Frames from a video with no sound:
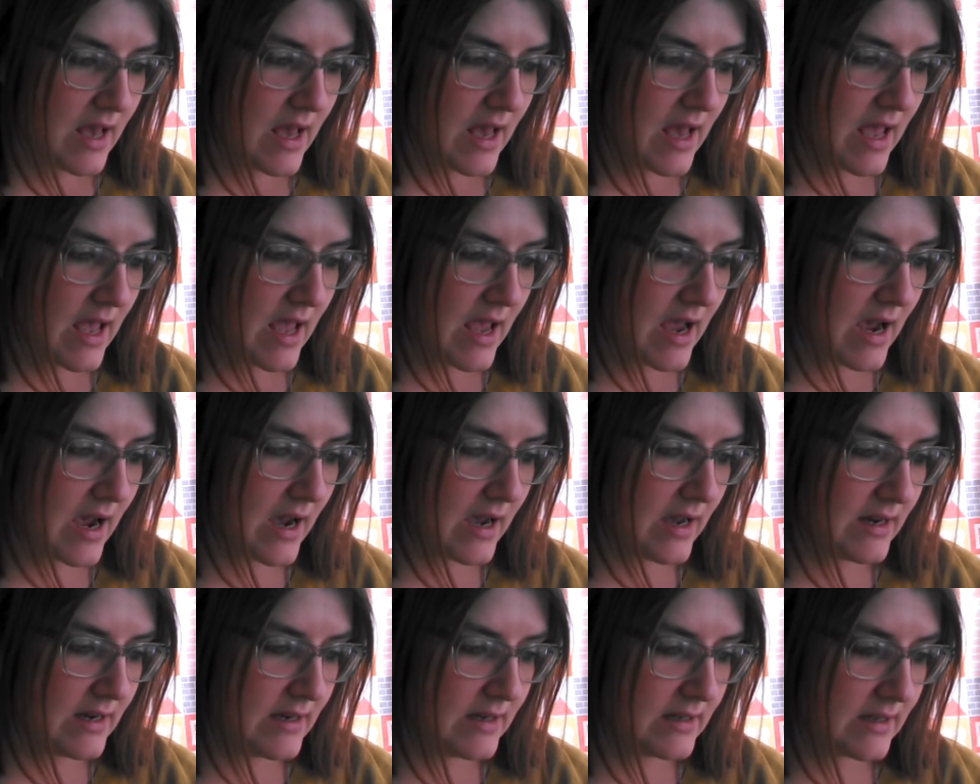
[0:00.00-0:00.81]

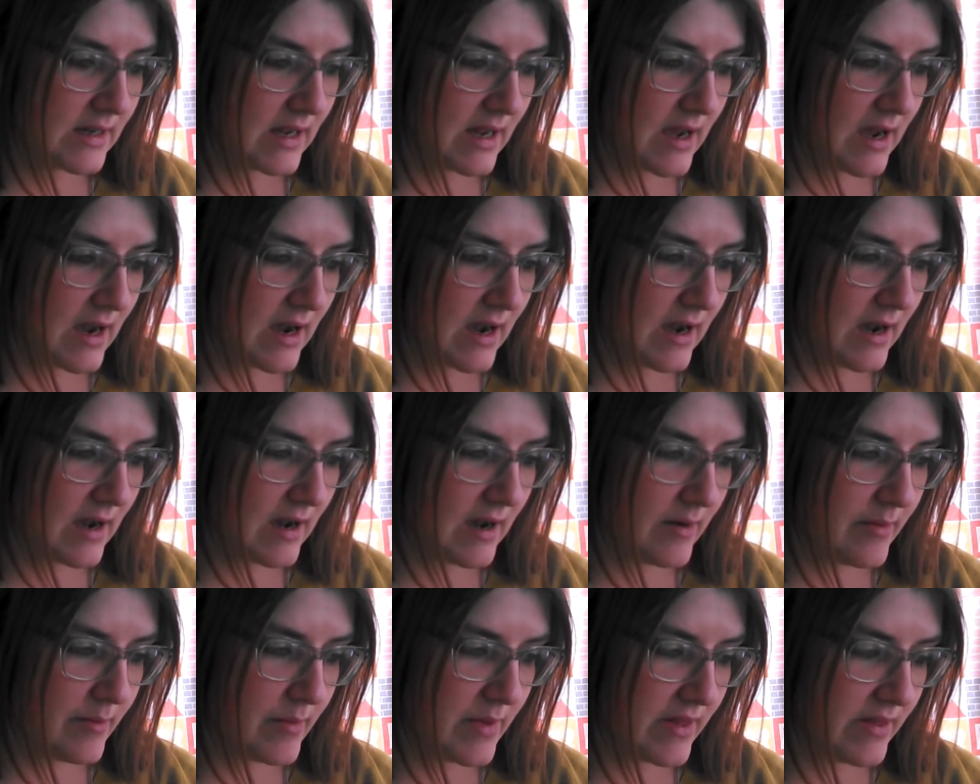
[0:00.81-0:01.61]
and
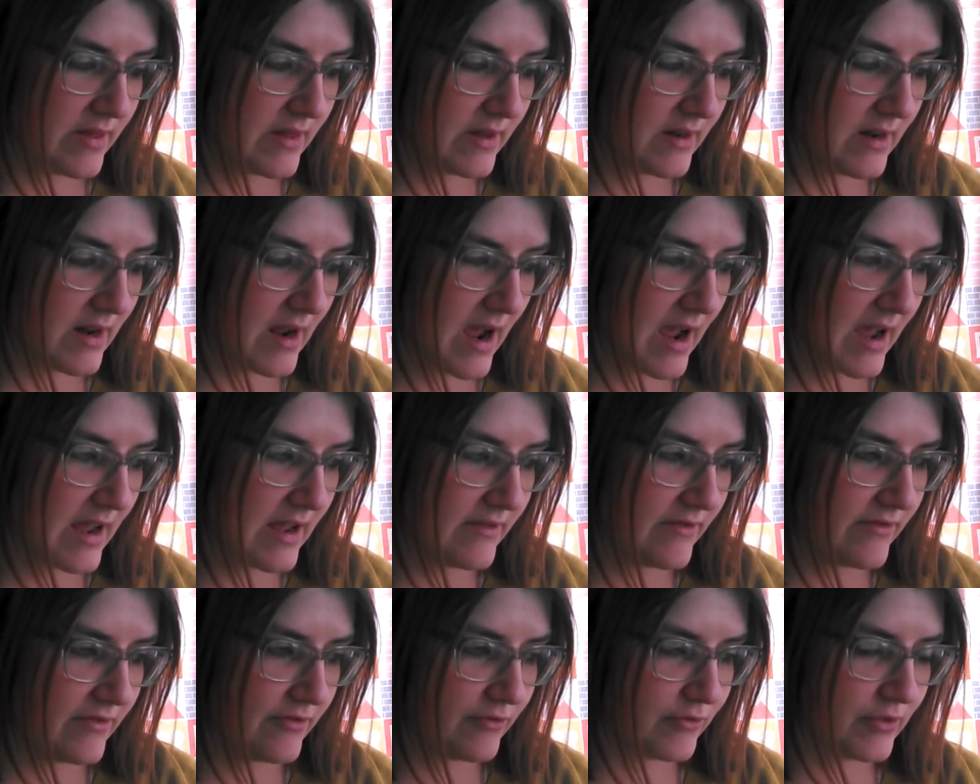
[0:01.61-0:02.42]

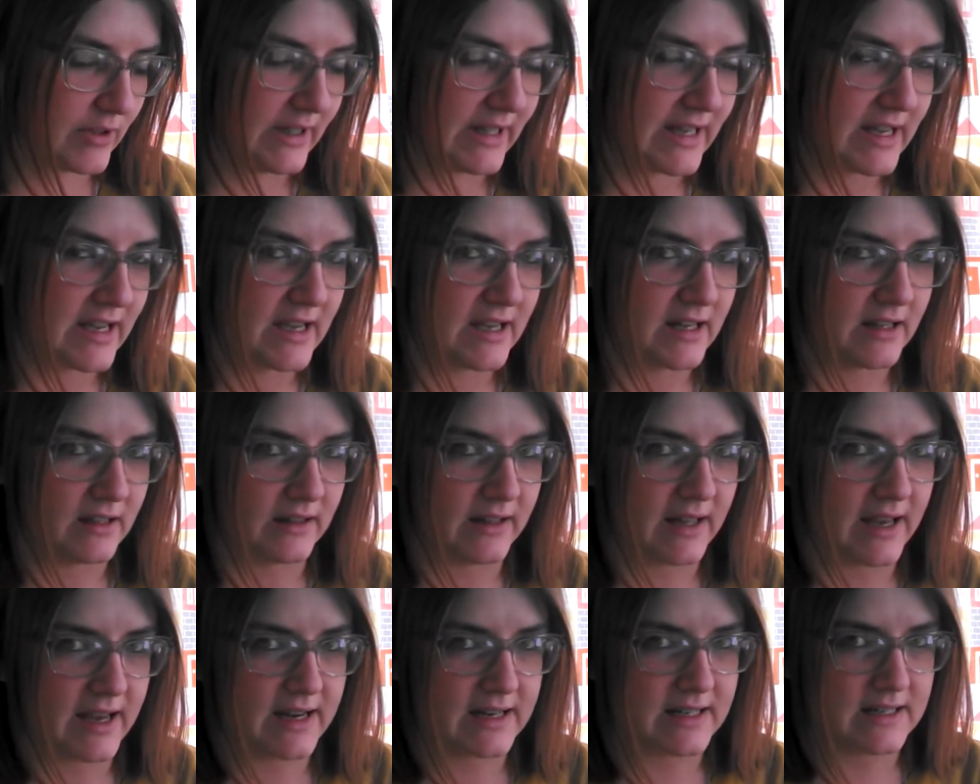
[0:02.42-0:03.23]
I've really
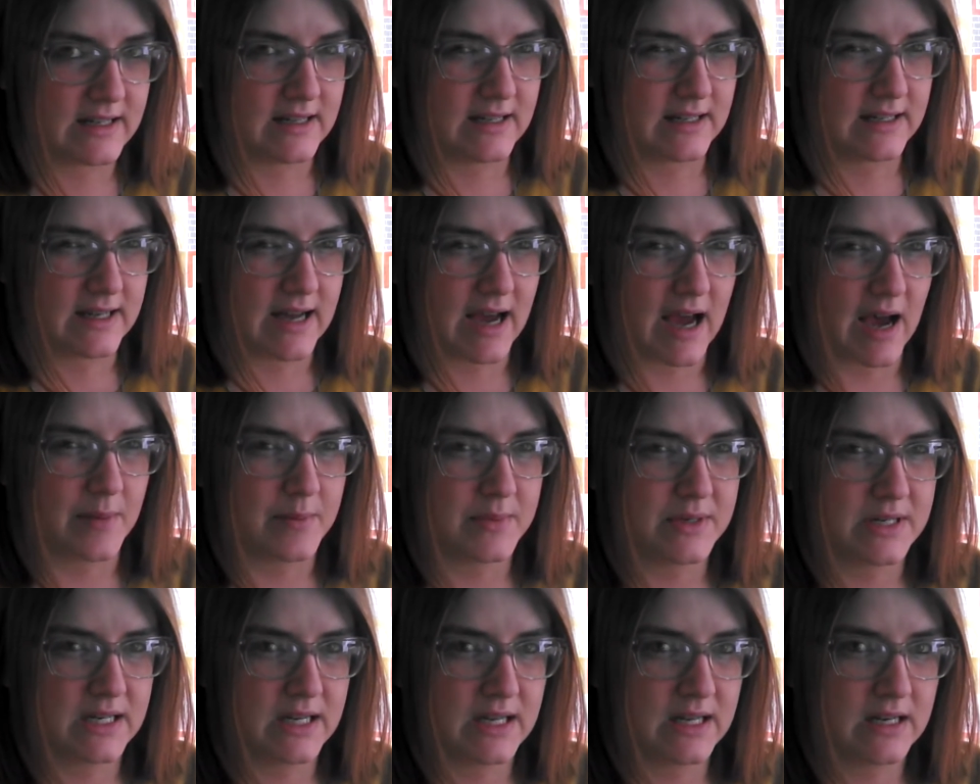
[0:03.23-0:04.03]
liked the
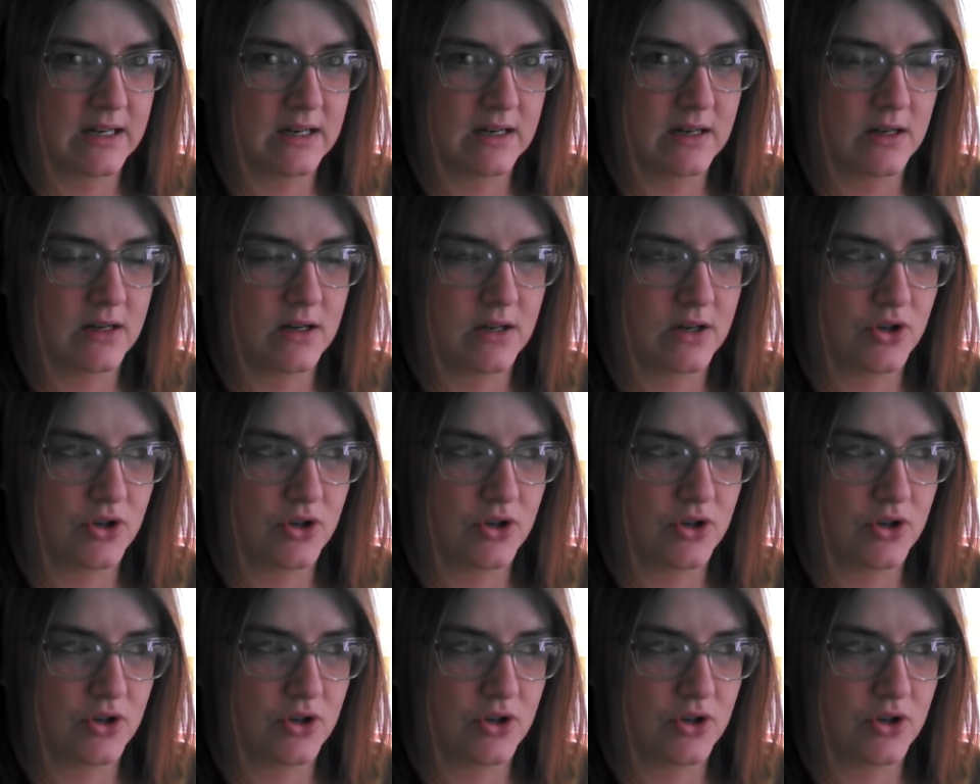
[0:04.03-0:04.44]
Tomton